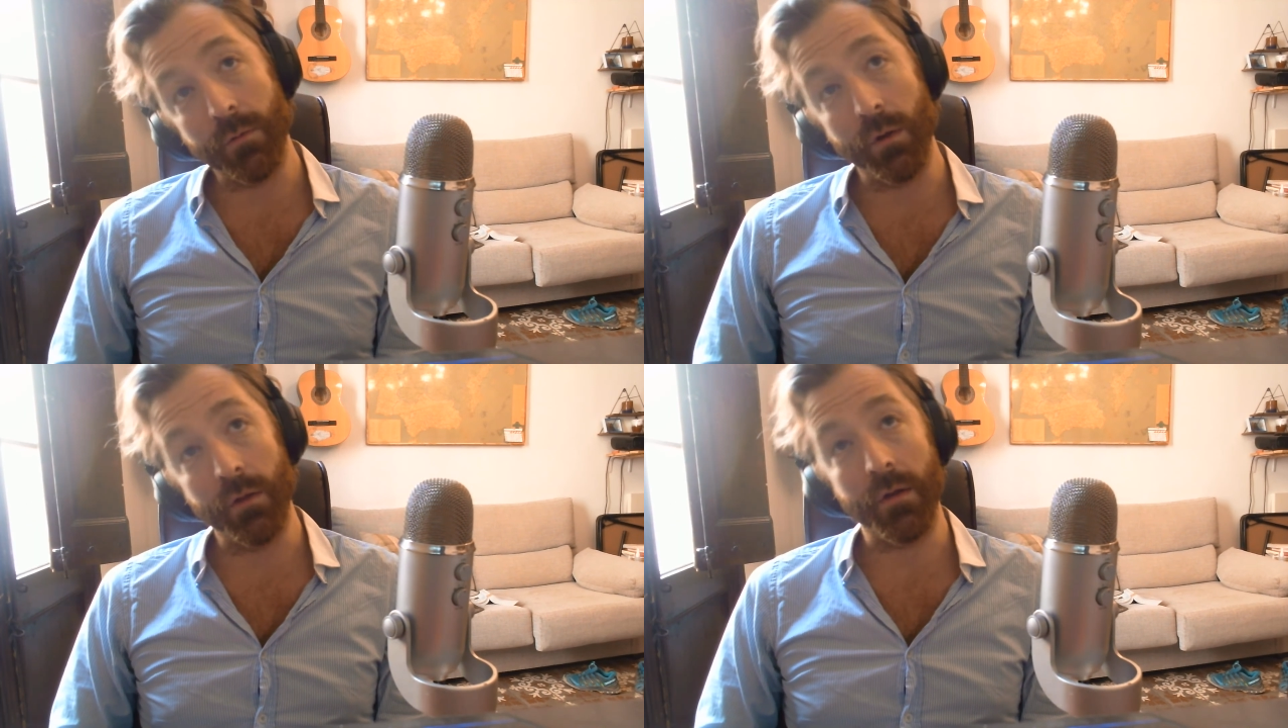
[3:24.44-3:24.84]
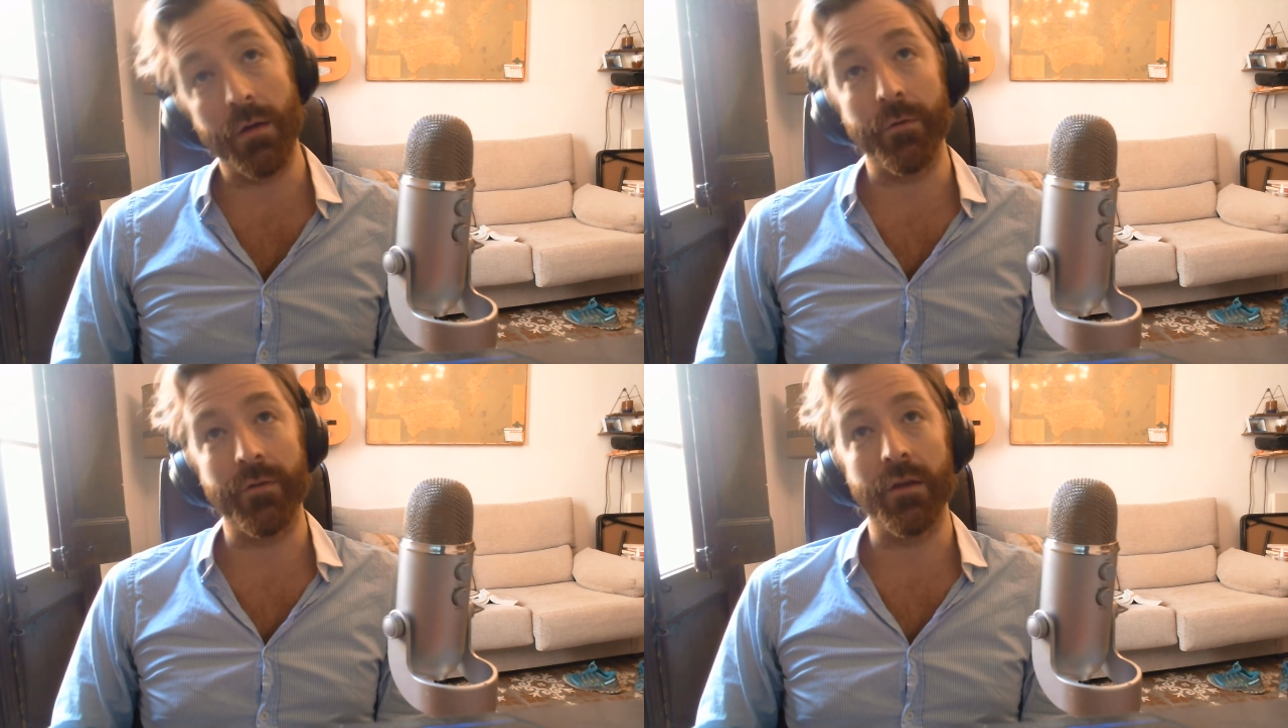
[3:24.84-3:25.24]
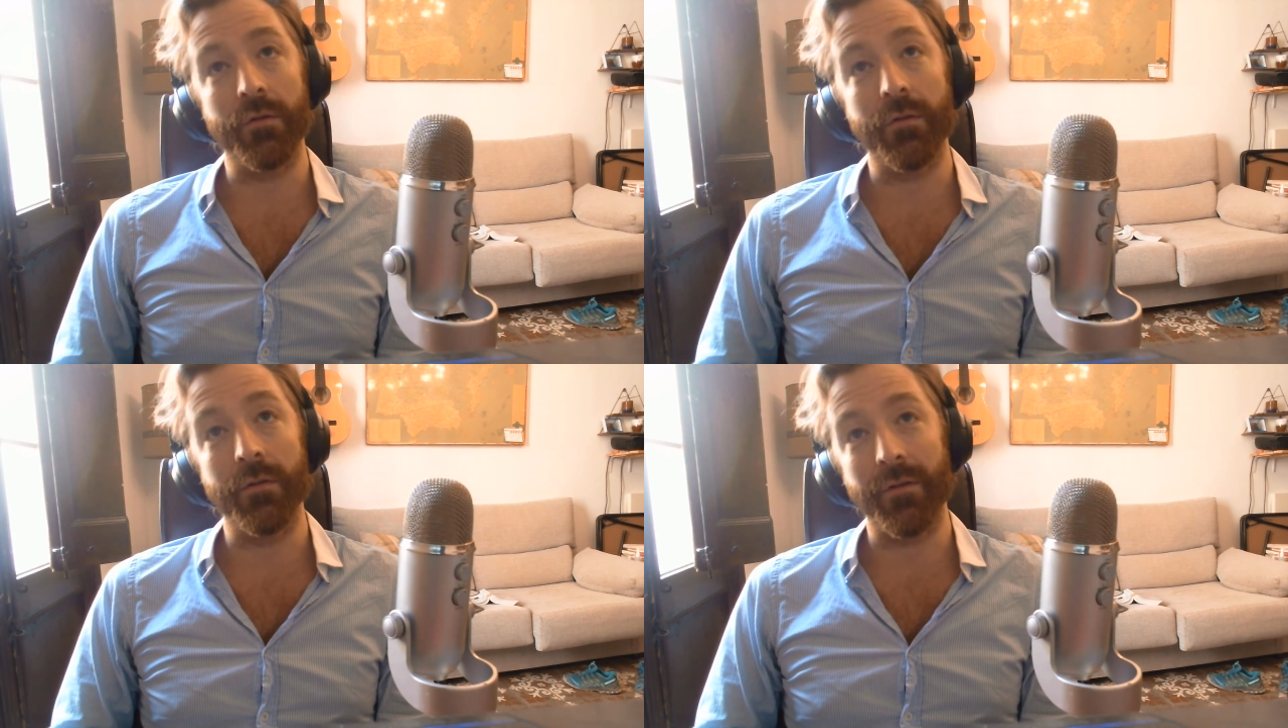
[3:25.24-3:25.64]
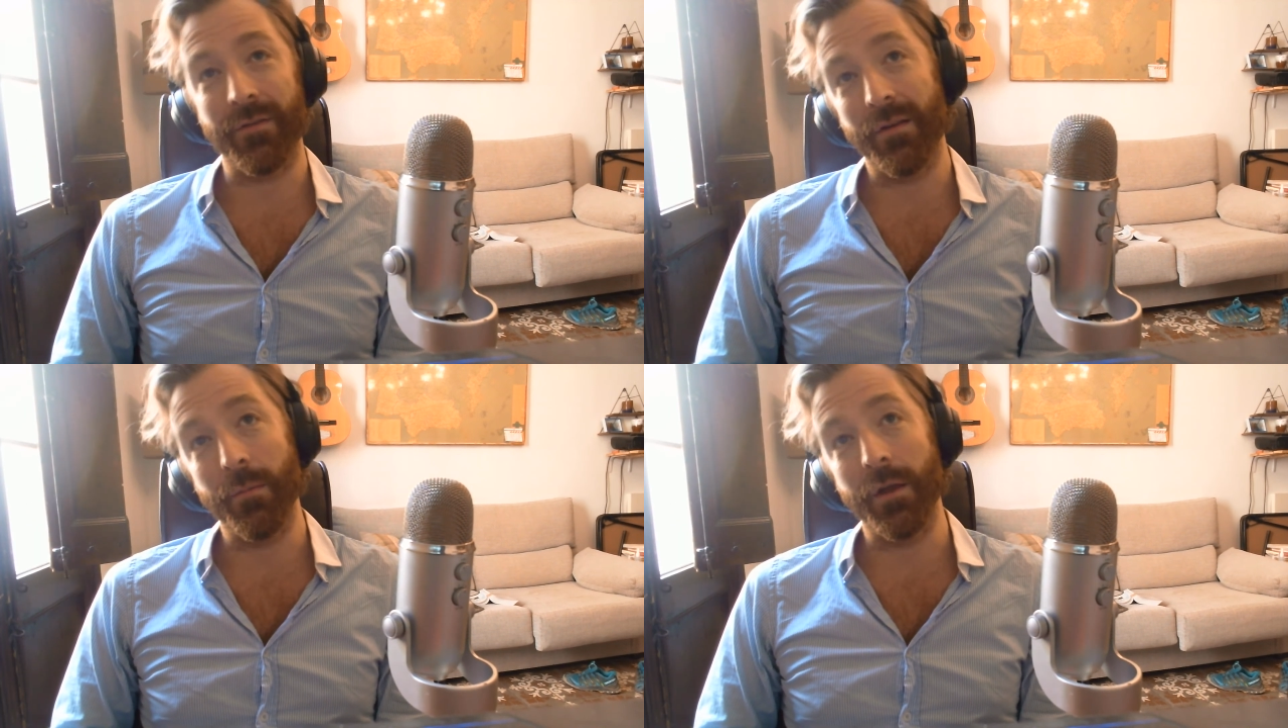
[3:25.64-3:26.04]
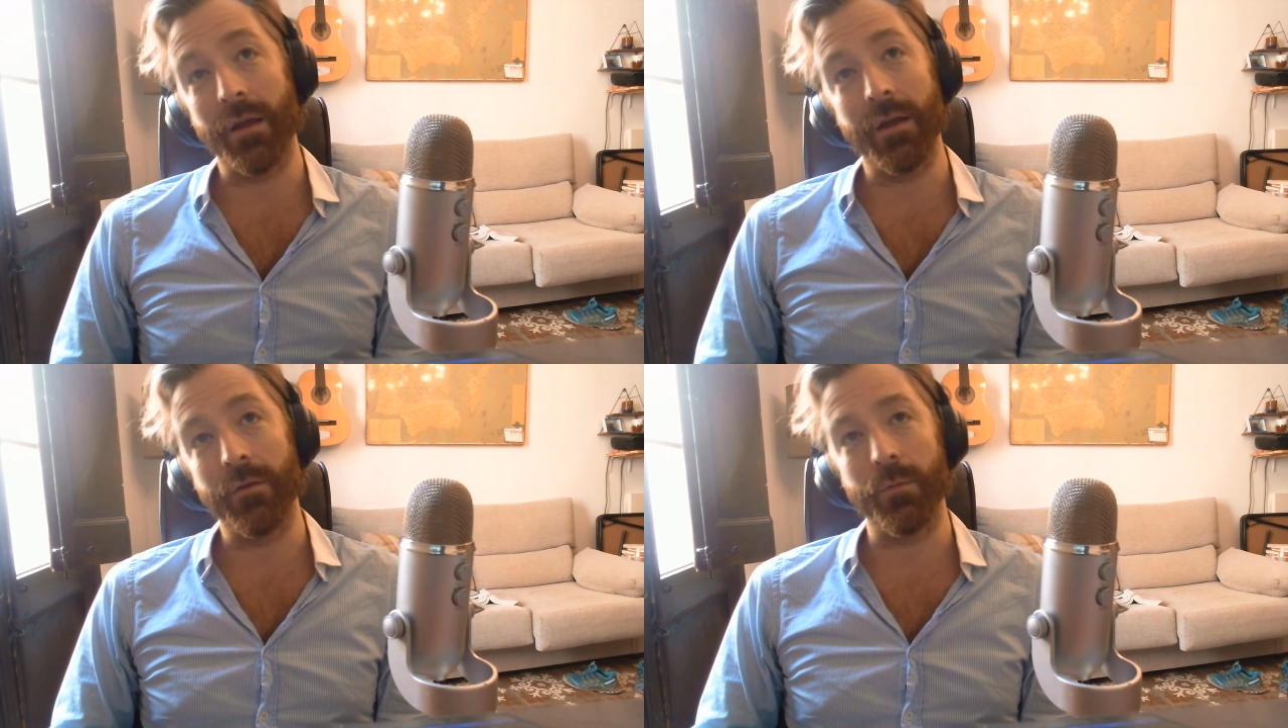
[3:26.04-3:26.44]
with conversations. That's going to be a
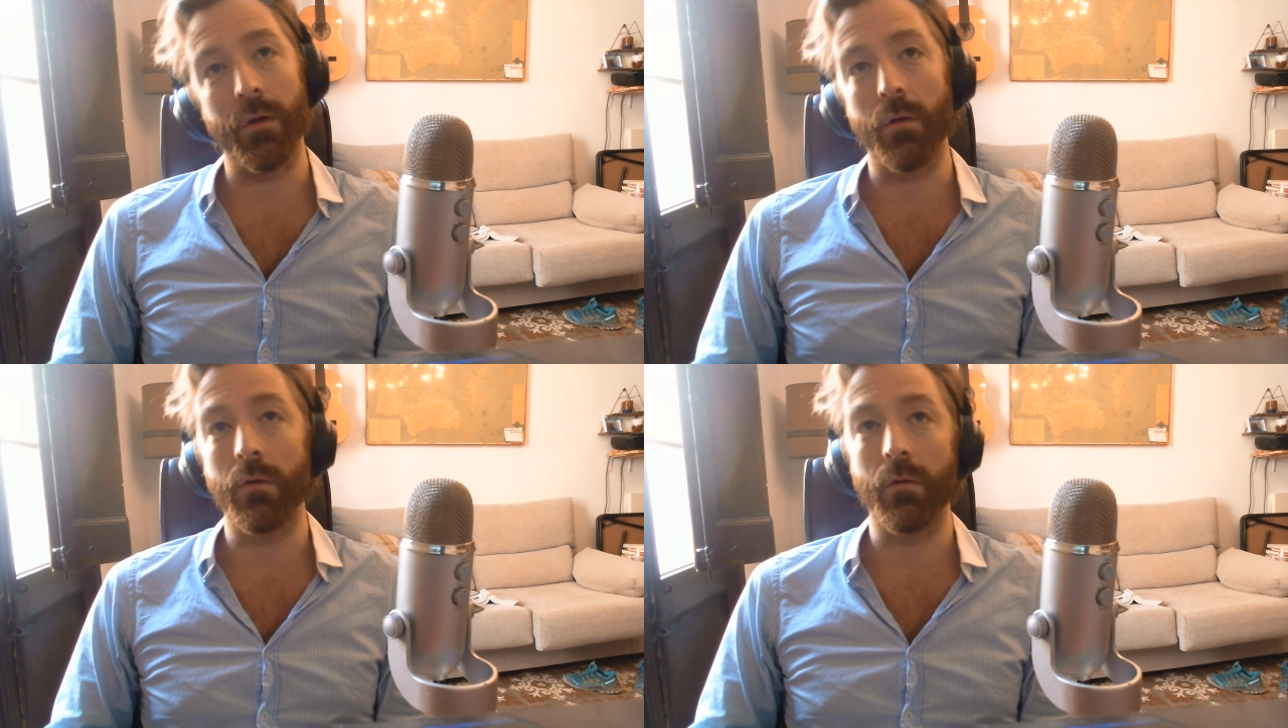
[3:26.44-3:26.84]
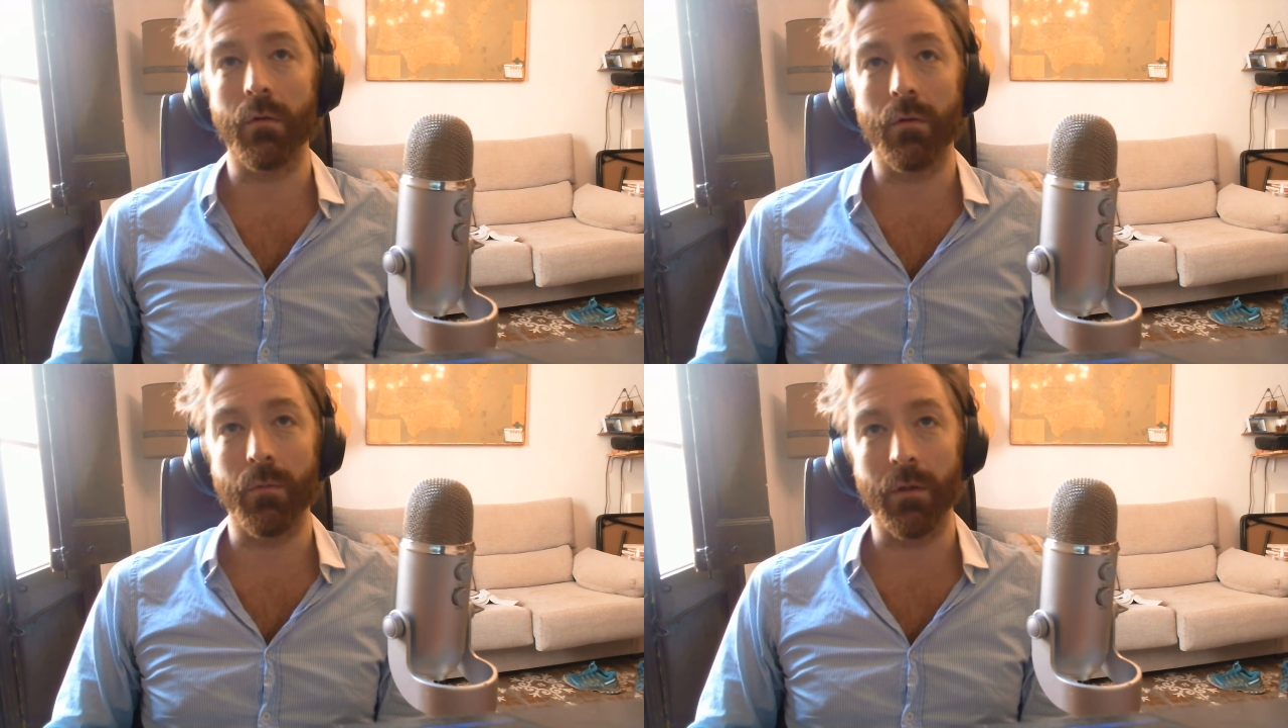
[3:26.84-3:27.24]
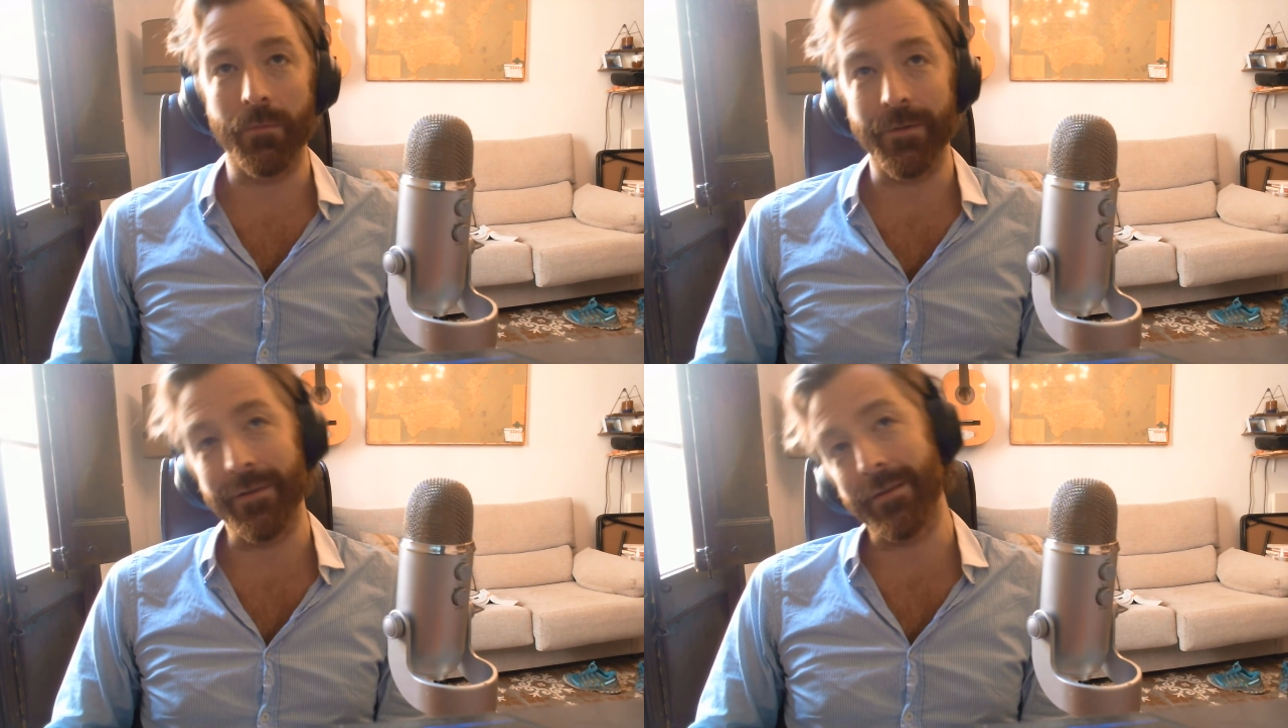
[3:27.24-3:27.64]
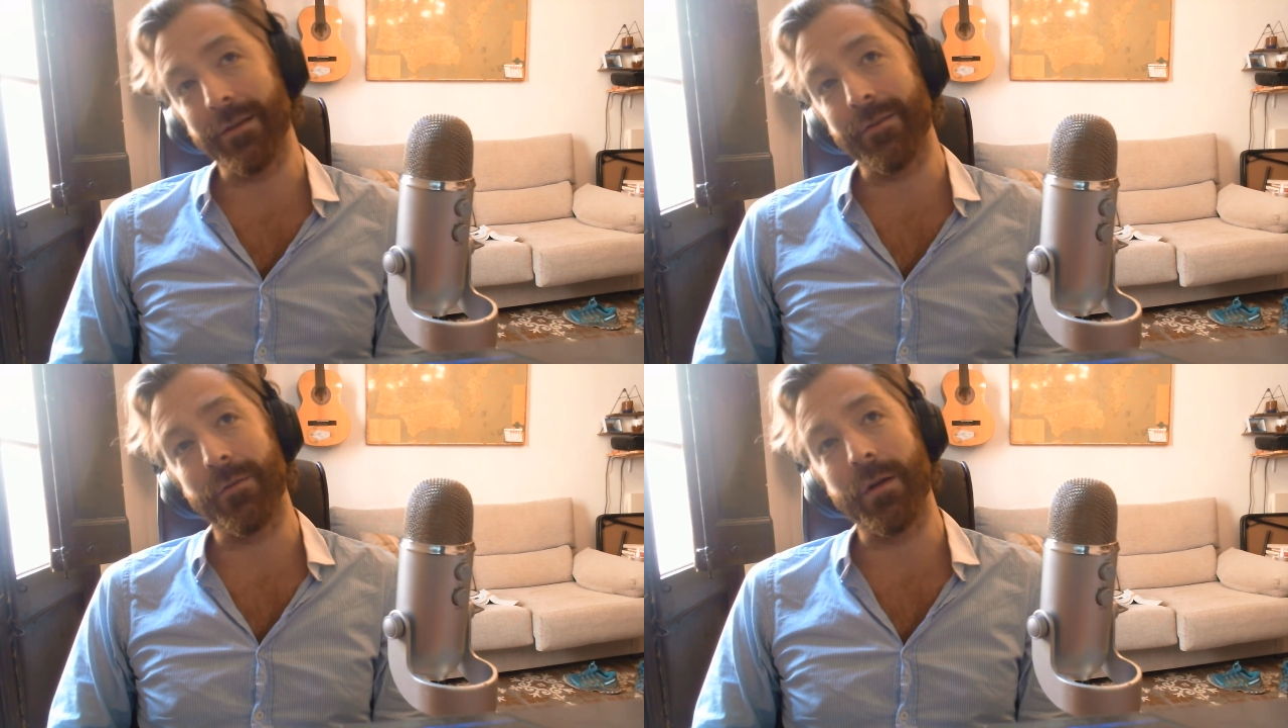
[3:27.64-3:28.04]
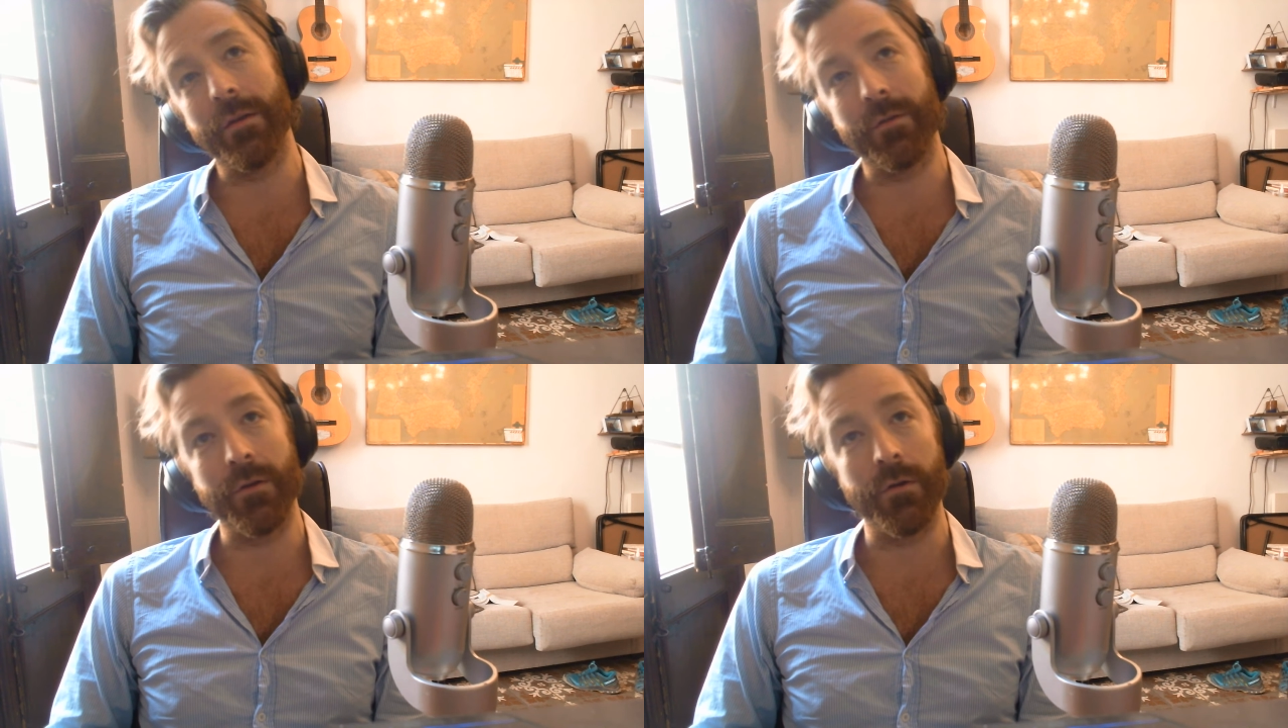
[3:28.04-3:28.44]
case where you're really faced against the
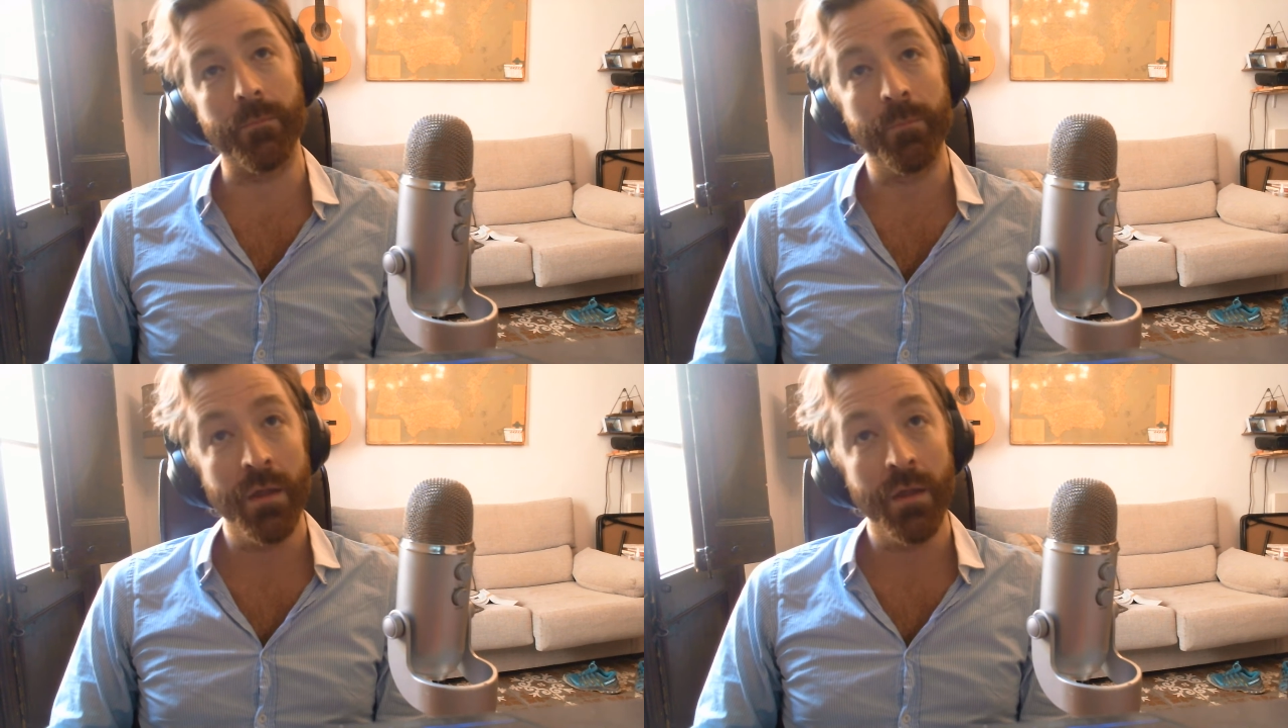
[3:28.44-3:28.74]
grindstone,